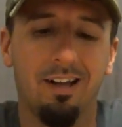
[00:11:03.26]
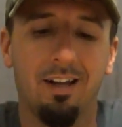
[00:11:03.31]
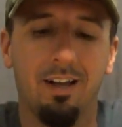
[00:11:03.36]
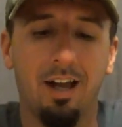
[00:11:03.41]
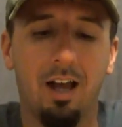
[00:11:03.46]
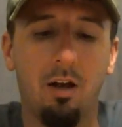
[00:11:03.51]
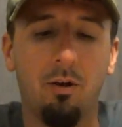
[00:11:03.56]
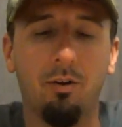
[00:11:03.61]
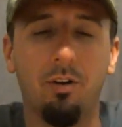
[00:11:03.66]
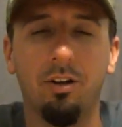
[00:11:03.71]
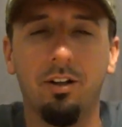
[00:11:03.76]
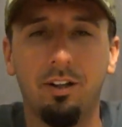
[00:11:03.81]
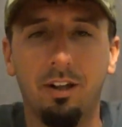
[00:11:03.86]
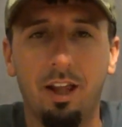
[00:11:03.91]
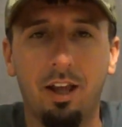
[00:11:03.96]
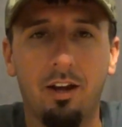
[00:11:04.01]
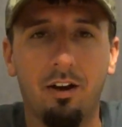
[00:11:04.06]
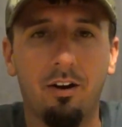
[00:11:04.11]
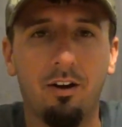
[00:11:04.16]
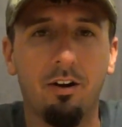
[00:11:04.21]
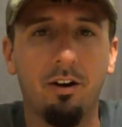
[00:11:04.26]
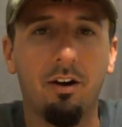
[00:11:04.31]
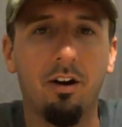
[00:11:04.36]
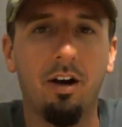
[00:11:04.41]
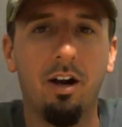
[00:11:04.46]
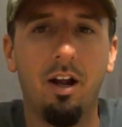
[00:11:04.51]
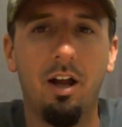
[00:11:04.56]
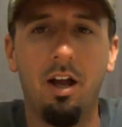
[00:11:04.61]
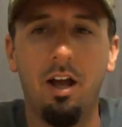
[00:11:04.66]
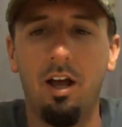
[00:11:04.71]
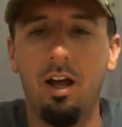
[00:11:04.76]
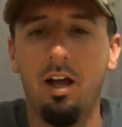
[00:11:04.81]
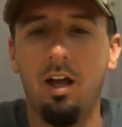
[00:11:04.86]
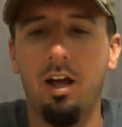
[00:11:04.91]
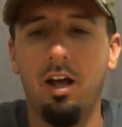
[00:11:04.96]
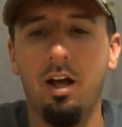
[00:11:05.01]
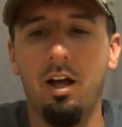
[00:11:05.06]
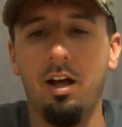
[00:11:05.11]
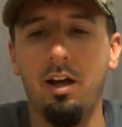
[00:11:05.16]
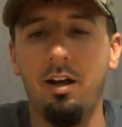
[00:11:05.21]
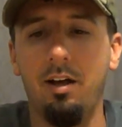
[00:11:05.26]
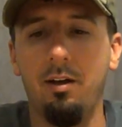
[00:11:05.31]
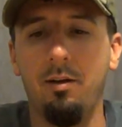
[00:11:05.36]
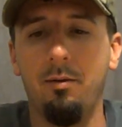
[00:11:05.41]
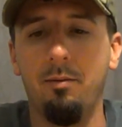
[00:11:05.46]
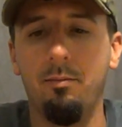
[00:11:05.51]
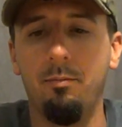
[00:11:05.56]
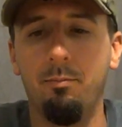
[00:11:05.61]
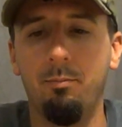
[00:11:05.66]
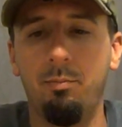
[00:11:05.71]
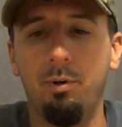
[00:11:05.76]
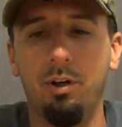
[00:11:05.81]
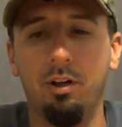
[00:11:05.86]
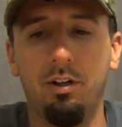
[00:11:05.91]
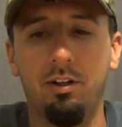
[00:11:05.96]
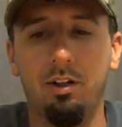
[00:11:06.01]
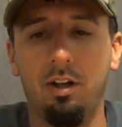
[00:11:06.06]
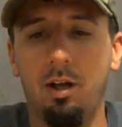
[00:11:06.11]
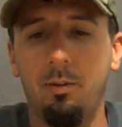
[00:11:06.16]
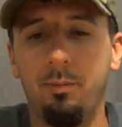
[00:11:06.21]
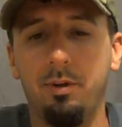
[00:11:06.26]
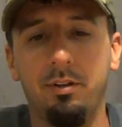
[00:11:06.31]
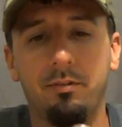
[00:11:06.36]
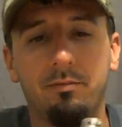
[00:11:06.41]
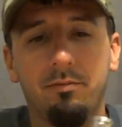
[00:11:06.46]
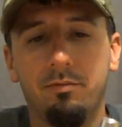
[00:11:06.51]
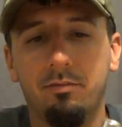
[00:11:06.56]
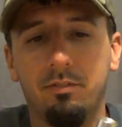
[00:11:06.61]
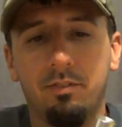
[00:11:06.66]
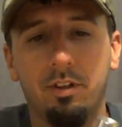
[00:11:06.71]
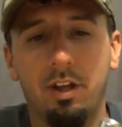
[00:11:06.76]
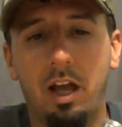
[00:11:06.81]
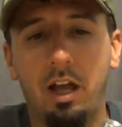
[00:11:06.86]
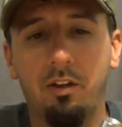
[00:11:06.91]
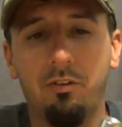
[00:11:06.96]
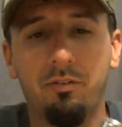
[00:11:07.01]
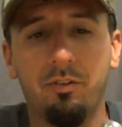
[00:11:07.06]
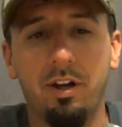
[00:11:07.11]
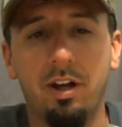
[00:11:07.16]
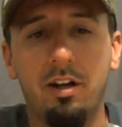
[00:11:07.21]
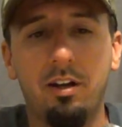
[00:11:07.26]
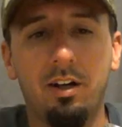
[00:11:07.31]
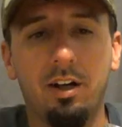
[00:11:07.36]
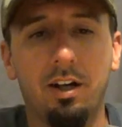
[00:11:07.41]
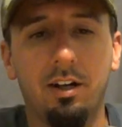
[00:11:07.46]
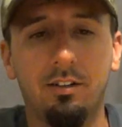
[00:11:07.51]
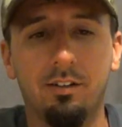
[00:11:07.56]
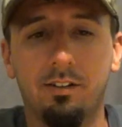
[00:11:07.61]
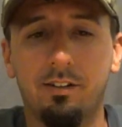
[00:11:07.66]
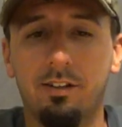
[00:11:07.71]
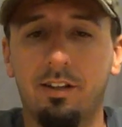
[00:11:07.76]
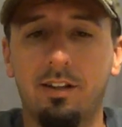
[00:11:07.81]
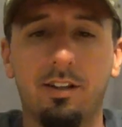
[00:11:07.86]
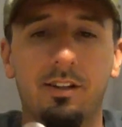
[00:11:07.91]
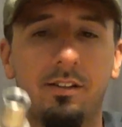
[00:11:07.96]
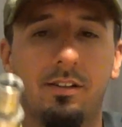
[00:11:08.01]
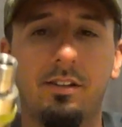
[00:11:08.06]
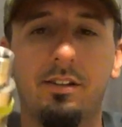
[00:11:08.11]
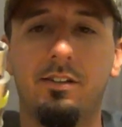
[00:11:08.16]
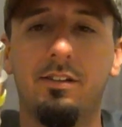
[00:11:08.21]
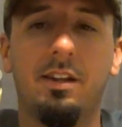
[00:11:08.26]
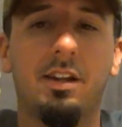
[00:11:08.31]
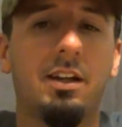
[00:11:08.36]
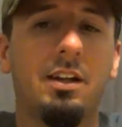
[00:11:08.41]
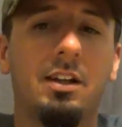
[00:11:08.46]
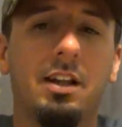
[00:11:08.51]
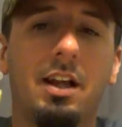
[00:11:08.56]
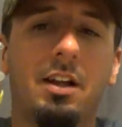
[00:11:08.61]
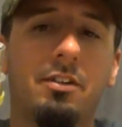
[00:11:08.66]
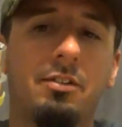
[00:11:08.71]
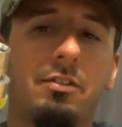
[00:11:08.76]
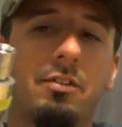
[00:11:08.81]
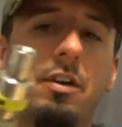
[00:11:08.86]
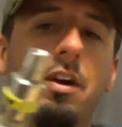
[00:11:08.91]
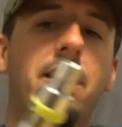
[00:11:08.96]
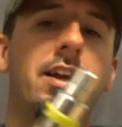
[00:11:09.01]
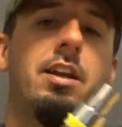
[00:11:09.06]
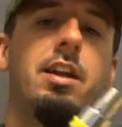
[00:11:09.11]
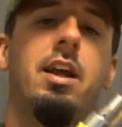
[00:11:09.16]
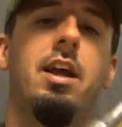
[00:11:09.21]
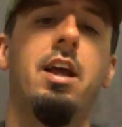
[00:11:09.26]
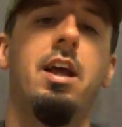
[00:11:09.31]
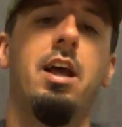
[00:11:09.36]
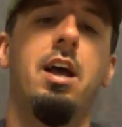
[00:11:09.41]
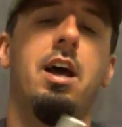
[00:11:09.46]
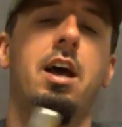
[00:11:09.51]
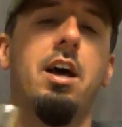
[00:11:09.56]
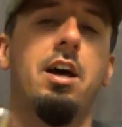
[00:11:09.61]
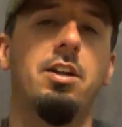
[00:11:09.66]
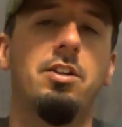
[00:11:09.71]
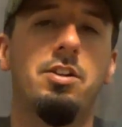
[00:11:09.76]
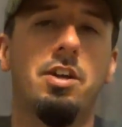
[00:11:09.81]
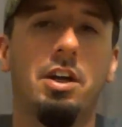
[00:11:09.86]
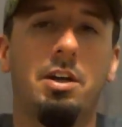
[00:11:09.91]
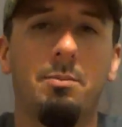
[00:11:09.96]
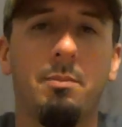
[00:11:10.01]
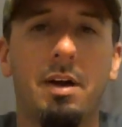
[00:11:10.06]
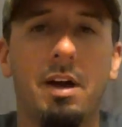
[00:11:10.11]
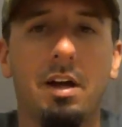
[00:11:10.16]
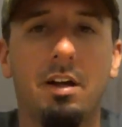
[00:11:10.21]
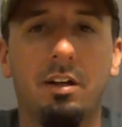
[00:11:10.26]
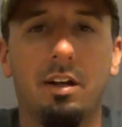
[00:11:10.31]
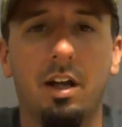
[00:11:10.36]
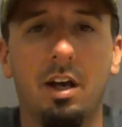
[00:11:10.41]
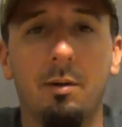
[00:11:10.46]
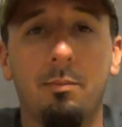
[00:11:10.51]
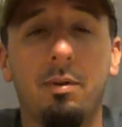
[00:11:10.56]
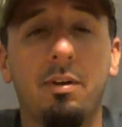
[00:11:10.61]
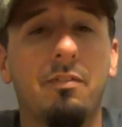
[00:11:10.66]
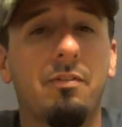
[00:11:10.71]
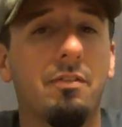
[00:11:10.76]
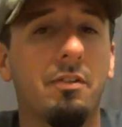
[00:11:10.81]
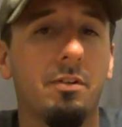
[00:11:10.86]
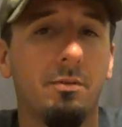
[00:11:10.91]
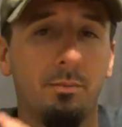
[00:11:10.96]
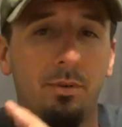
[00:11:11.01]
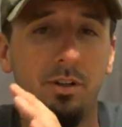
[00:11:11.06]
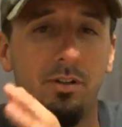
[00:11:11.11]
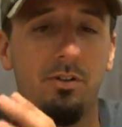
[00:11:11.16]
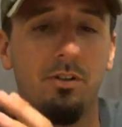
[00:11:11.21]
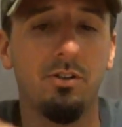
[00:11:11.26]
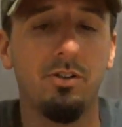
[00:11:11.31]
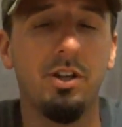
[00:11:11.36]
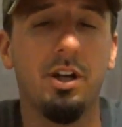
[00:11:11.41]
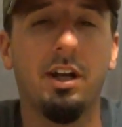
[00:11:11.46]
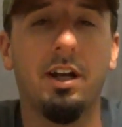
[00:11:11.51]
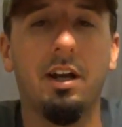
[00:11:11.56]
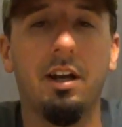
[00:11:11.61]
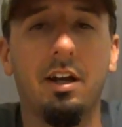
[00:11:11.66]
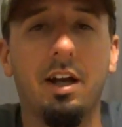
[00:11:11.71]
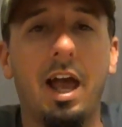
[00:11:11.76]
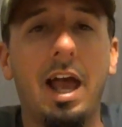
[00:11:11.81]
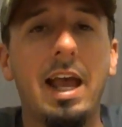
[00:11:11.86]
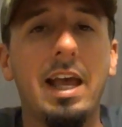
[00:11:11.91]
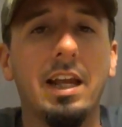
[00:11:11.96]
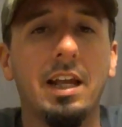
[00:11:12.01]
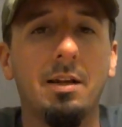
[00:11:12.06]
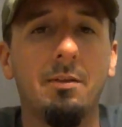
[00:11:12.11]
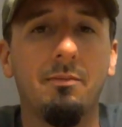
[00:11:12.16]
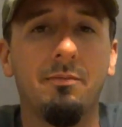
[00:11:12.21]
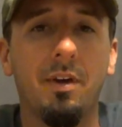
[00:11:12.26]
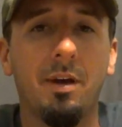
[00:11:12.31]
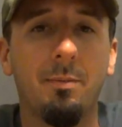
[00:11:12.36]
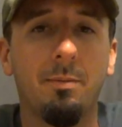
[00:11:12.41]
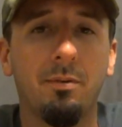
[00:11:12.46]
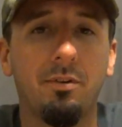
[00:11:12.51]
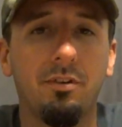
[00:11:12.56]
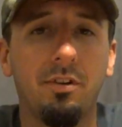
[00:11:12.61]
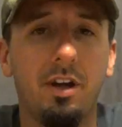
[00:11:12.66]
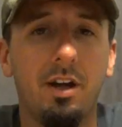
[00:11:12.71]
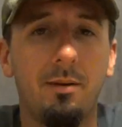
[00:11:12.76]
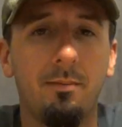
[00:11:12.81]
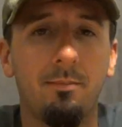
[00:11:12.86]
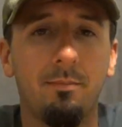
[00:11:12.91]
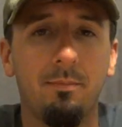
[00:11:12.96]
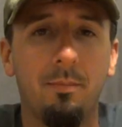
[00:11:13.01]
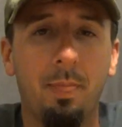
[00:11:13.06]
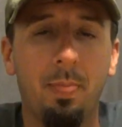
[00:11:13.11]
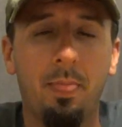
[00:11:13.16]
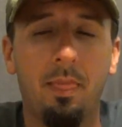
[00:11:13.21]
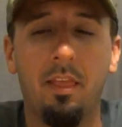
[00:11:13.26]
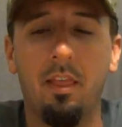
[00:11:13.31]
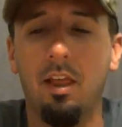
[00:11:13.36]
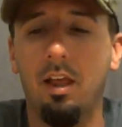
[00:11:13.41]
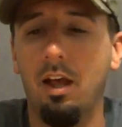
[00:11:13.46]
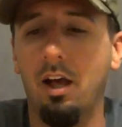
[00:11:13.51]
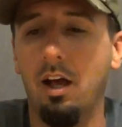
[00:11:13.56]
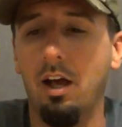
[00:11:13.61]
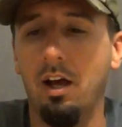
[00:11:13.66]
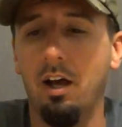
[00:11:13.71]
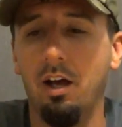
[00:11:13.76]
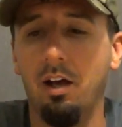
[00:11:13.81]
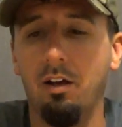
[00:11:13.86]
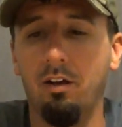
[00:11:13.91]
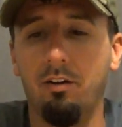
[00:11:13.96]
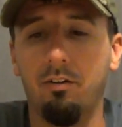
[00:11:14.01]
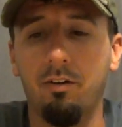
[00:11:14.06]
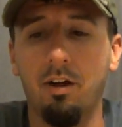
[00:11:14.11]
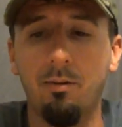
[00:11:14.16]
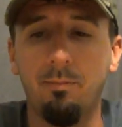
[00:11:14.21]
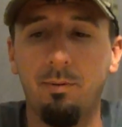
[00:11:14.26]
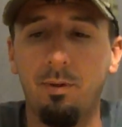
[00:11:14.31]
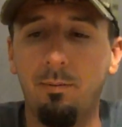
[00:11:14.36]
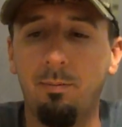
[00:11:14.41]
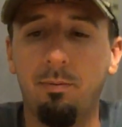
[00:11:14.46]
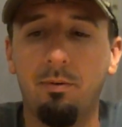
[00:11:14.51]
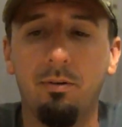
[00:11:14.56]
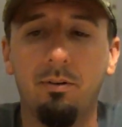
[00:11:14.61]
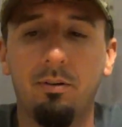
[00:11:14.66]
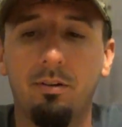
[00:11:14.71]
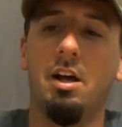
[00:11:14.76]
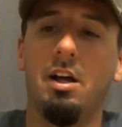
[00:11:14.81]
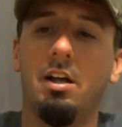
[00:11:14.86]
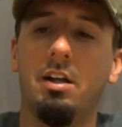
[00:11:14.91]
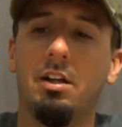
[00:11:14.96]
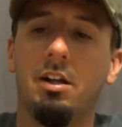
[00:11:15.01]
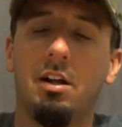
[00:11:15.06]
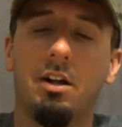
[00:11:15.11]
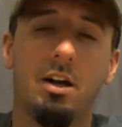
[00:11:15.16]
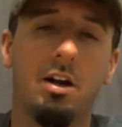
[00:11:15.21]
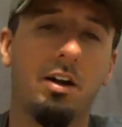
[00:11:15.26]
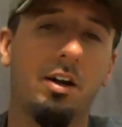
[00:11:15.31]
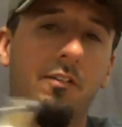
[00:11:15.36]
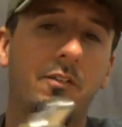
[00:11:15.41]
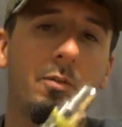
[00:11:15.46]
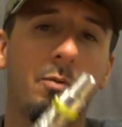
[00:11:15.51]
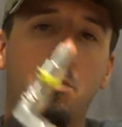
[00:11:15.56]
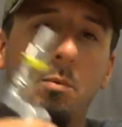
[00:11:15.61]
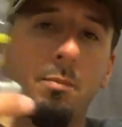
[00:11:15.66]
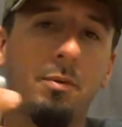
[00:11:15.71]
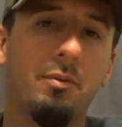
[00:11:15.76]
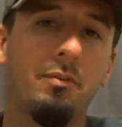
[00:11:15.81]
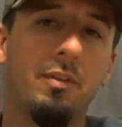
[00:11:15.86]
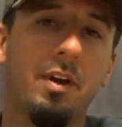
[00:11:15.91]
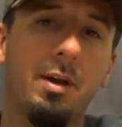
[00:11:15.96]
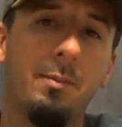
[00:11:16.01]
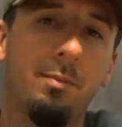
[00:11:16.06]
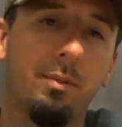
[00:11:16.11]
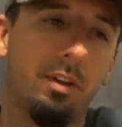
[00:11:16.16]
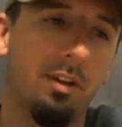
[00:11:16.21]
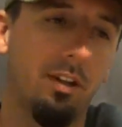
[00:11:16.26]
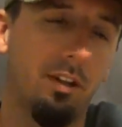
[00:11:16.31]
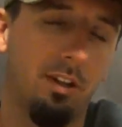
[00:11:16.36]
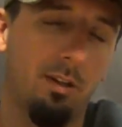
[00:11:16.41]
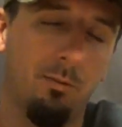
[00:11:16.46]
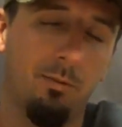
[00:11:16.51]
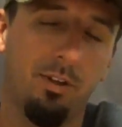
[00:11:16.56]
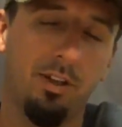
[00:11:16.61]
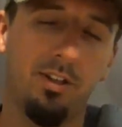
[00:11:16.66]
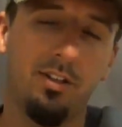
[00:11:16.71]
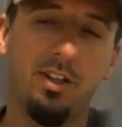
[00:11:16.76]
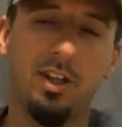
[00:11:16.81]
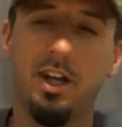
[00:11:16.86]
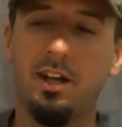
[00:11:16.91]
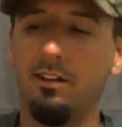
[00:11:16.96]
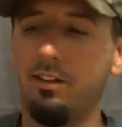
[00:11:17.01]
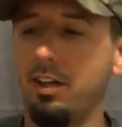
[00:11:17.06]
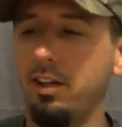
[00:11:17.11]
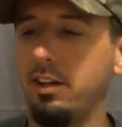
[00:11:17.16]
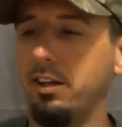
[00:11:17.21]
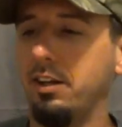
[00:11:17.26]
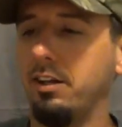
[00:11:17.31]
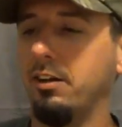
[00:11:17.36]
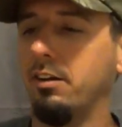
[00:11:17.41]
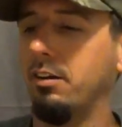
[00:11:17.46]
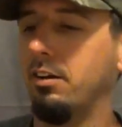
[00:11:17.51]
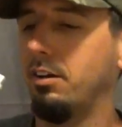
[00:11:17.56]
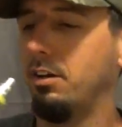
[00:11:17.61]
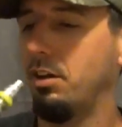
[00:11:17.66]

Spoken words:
How good they are. But I mean, as for now, guys, I say this thing Cloud's great. Check them out. Be sure and check out A&M Vapor Shop. Great people. I'll give you one more vape, and then we'll get you guys out of here.